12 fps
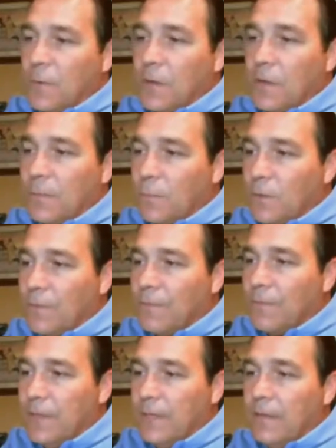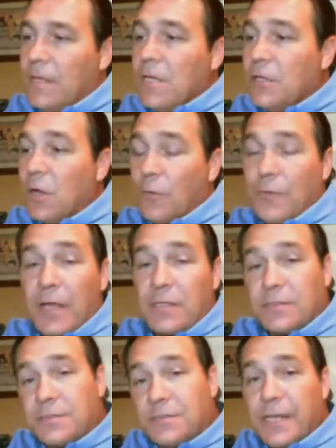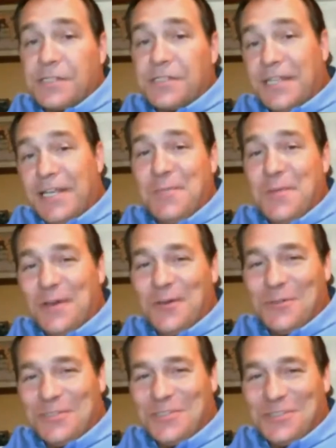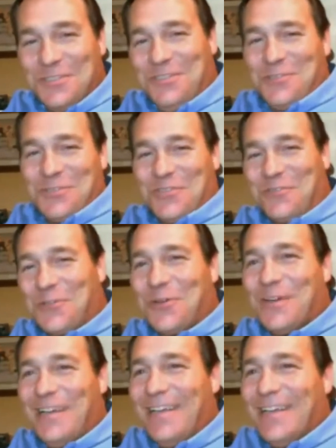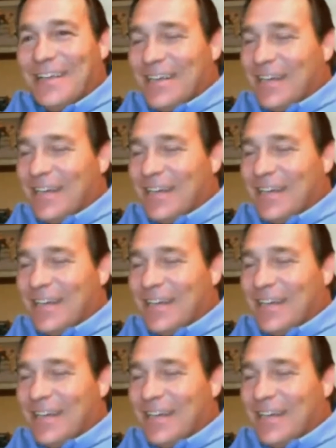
probably one of the, next to email, which is usually free.